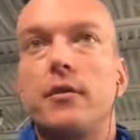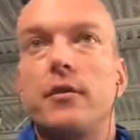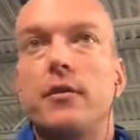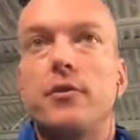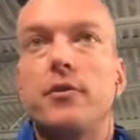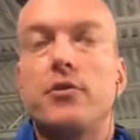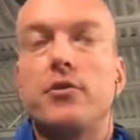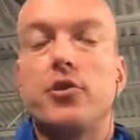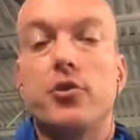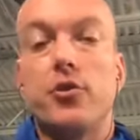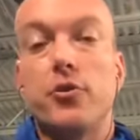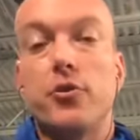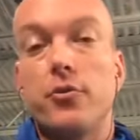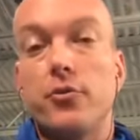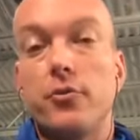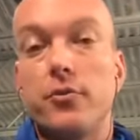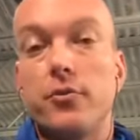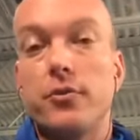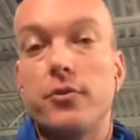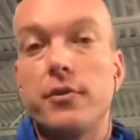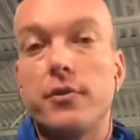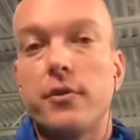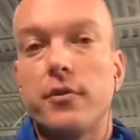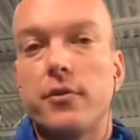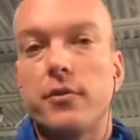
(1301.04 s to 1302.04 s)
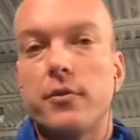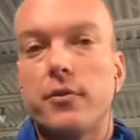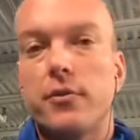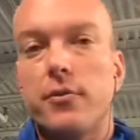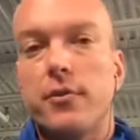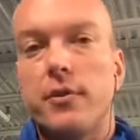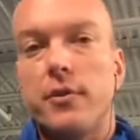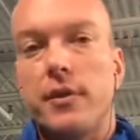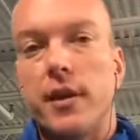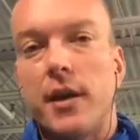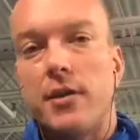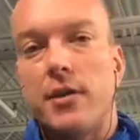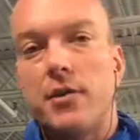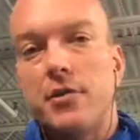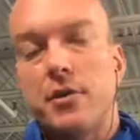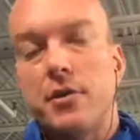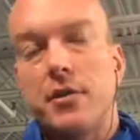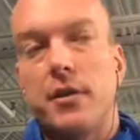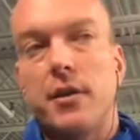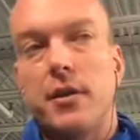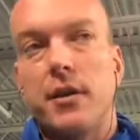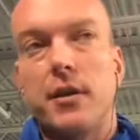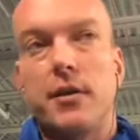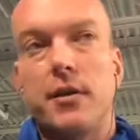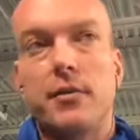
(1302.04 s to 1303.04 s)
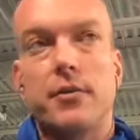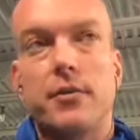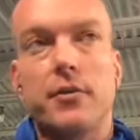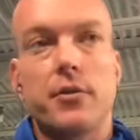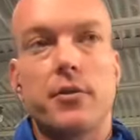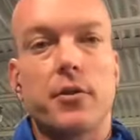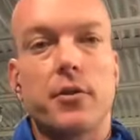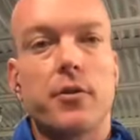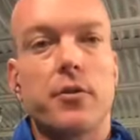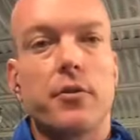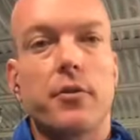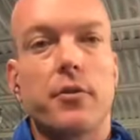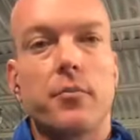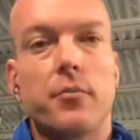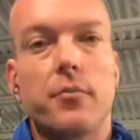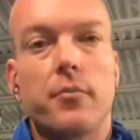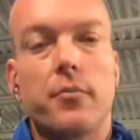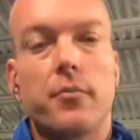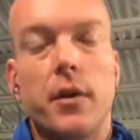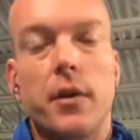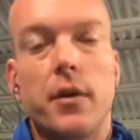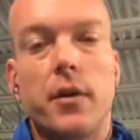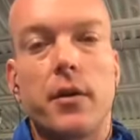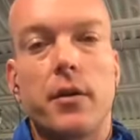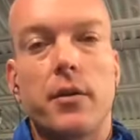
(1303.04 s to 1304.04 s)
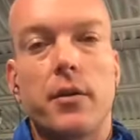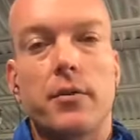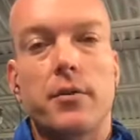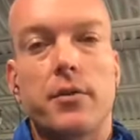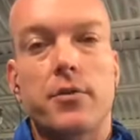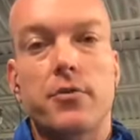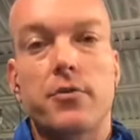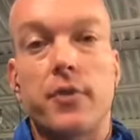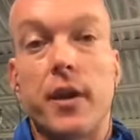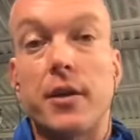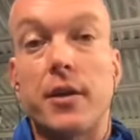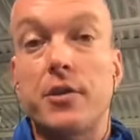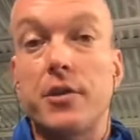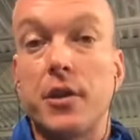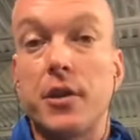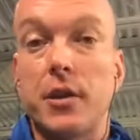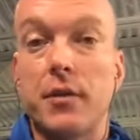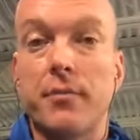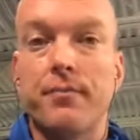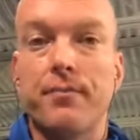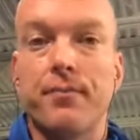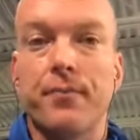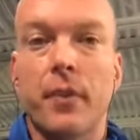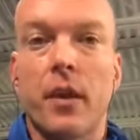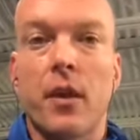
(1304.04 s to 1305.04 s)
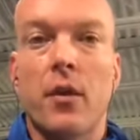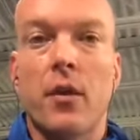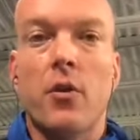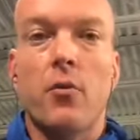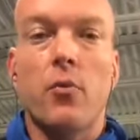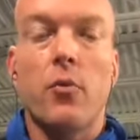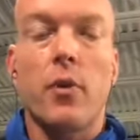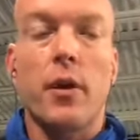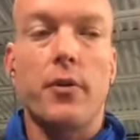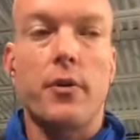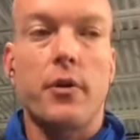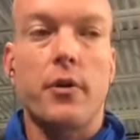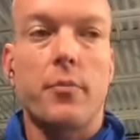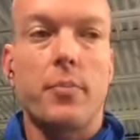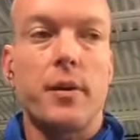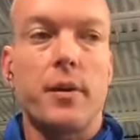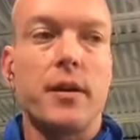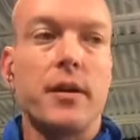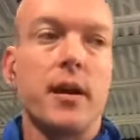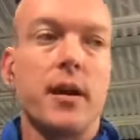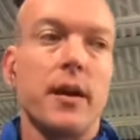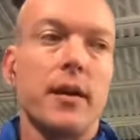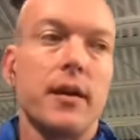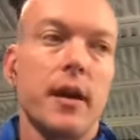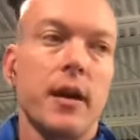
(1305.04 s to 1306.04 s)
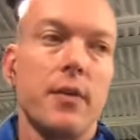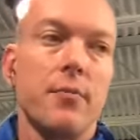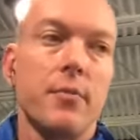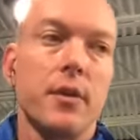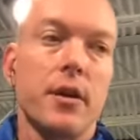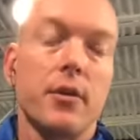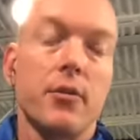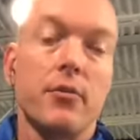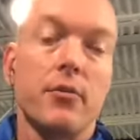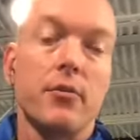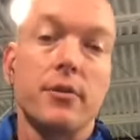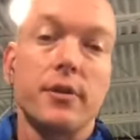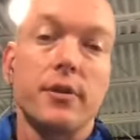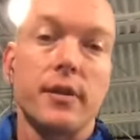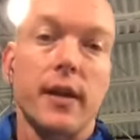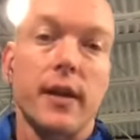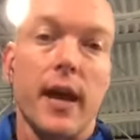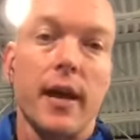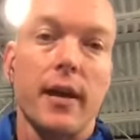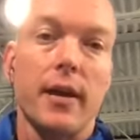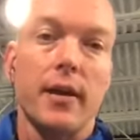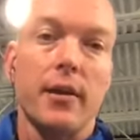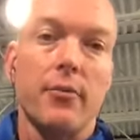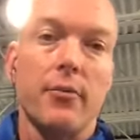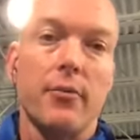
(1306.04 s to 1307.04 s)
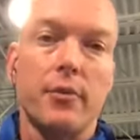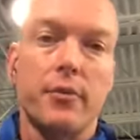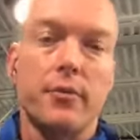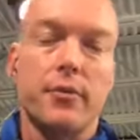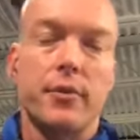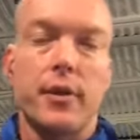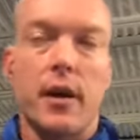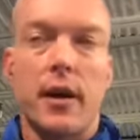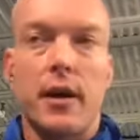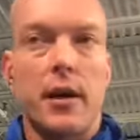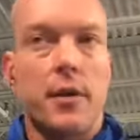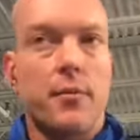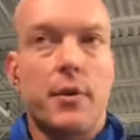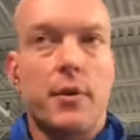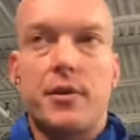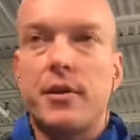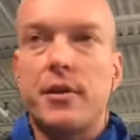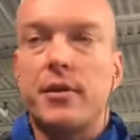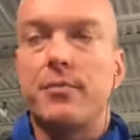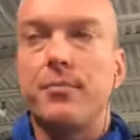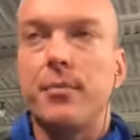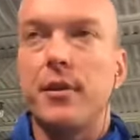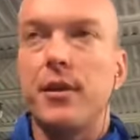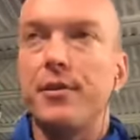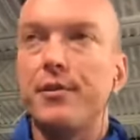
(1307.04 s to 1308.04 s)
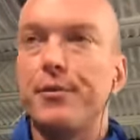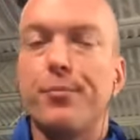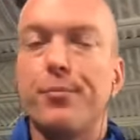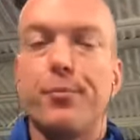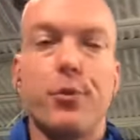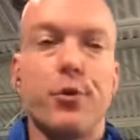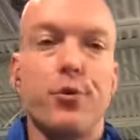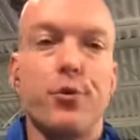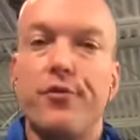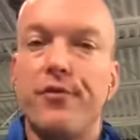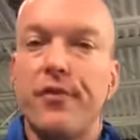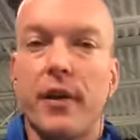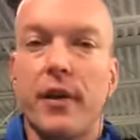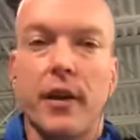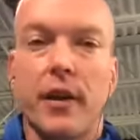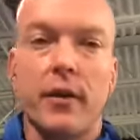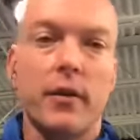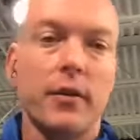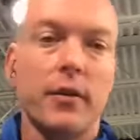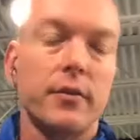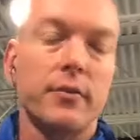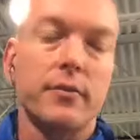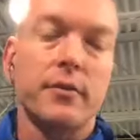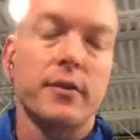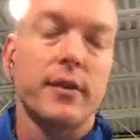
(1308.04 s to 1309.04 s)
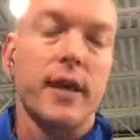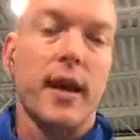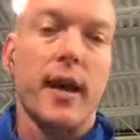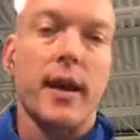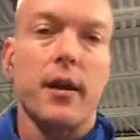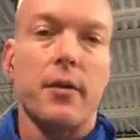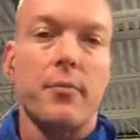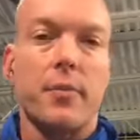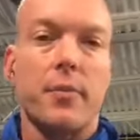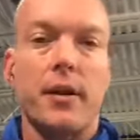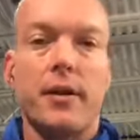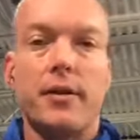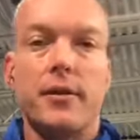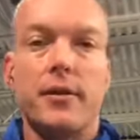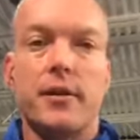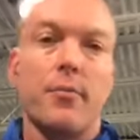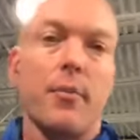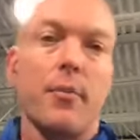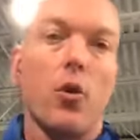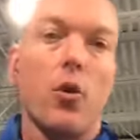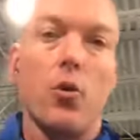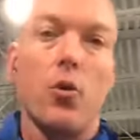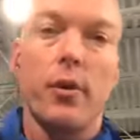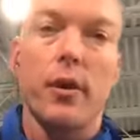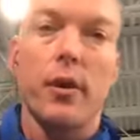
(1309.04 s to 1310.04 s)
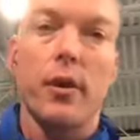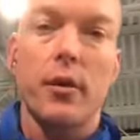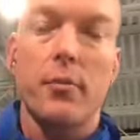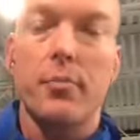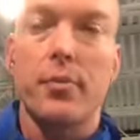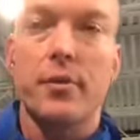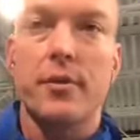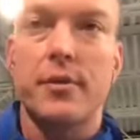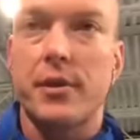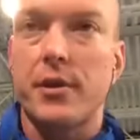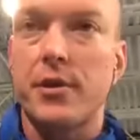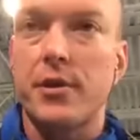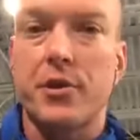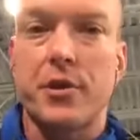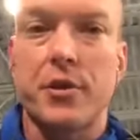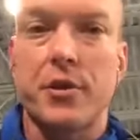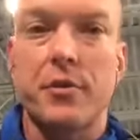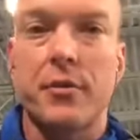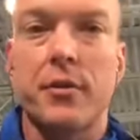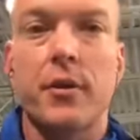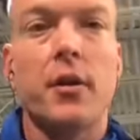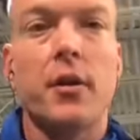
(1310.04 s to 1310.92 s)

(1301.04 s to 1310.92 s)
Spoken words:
choose to intentionally insert stretching, whether it be dynamic or static. Dynamic just means moving and static means I'm holding a position.